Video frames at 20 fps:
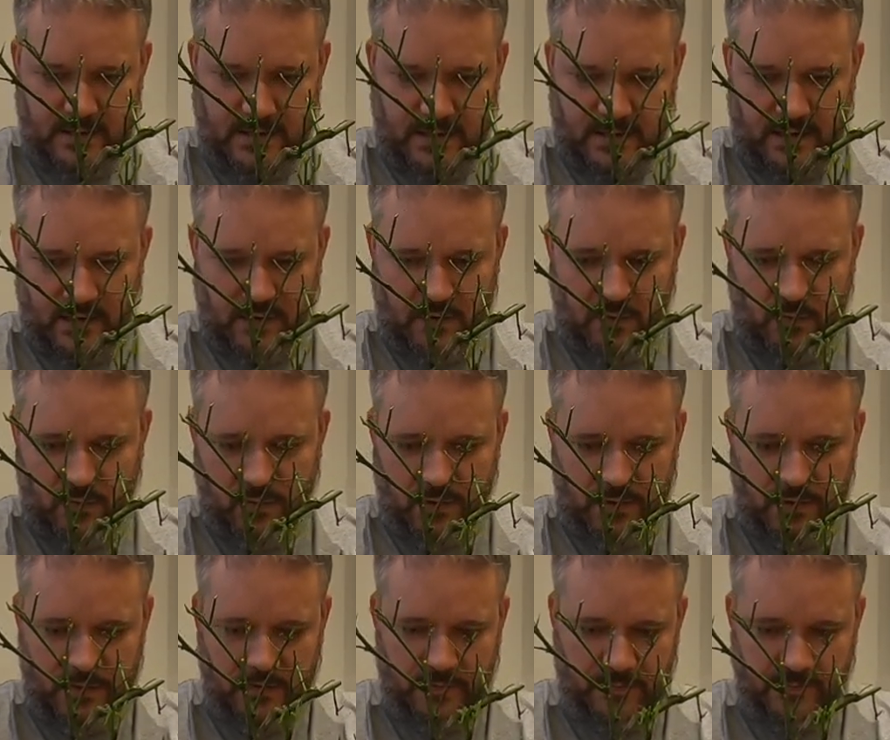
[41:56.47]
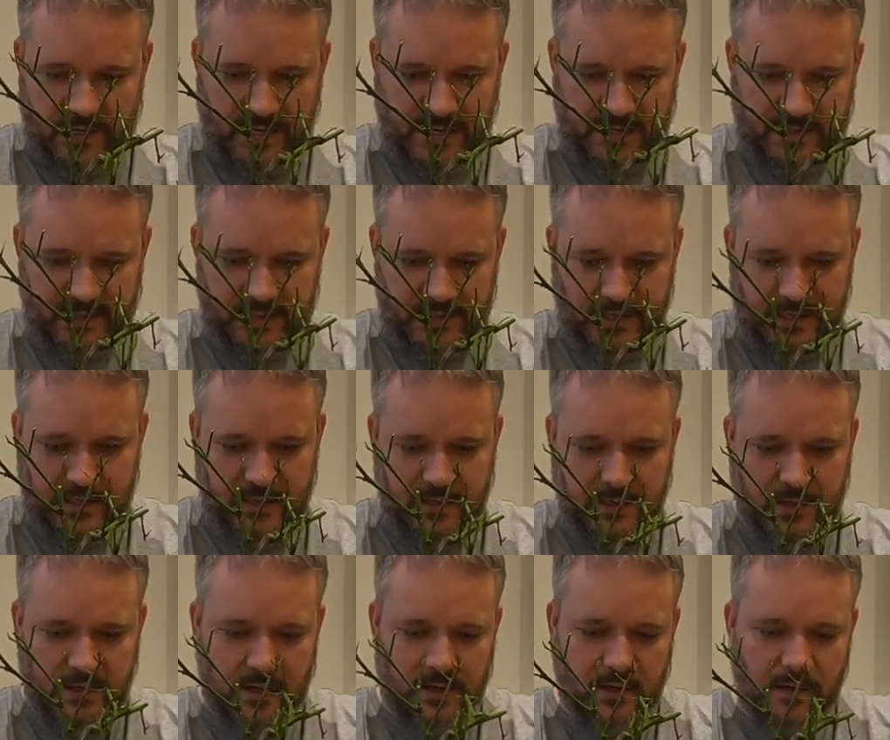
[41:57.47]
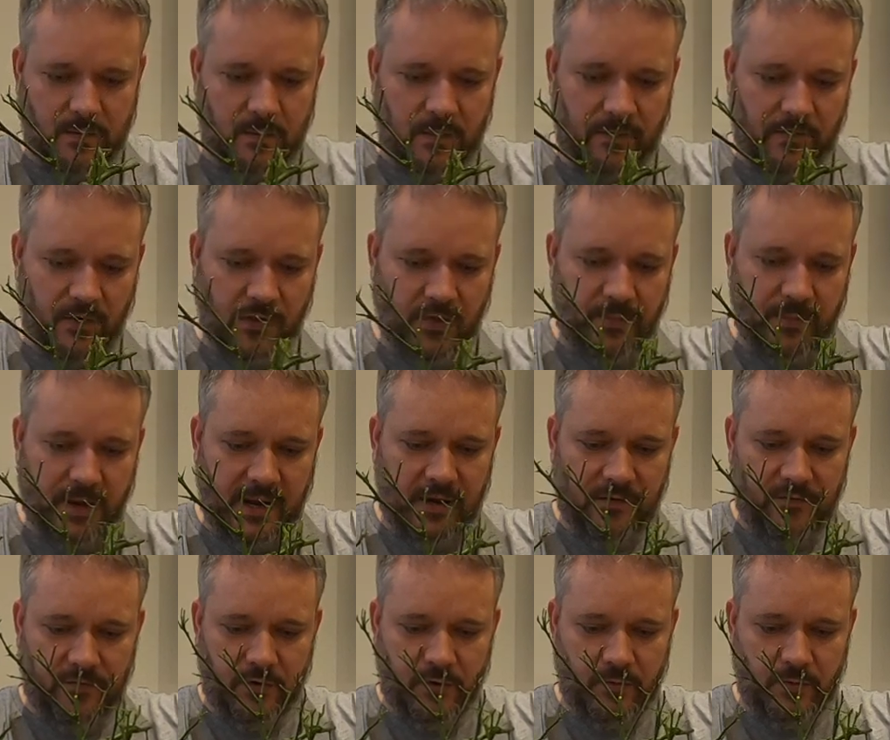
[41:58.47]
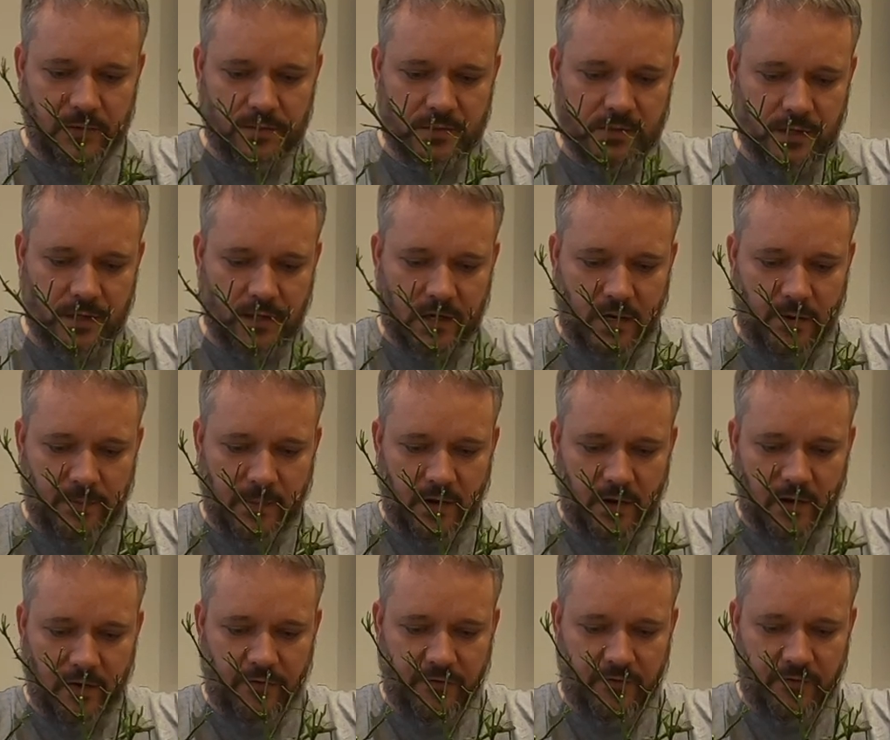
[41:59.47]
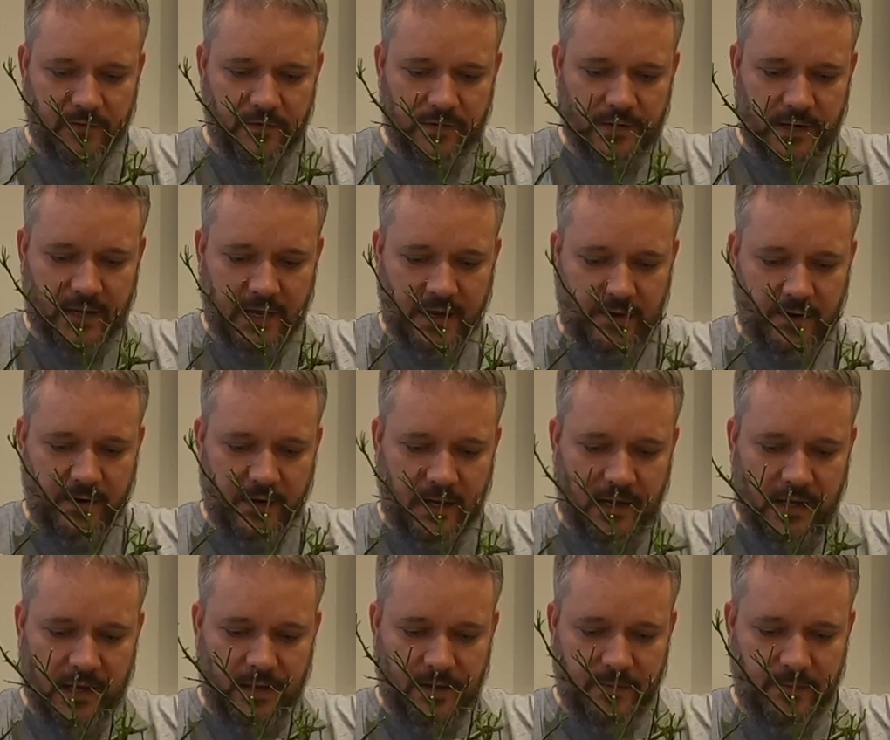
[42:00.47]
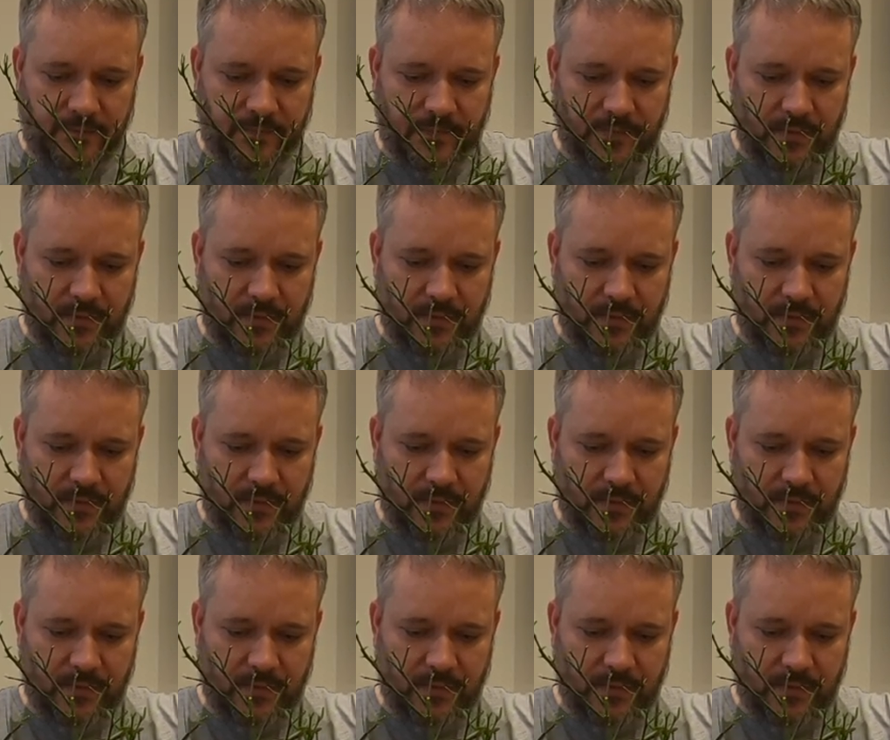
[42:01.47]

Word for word: angled planting we've got the main roots that are coming off down here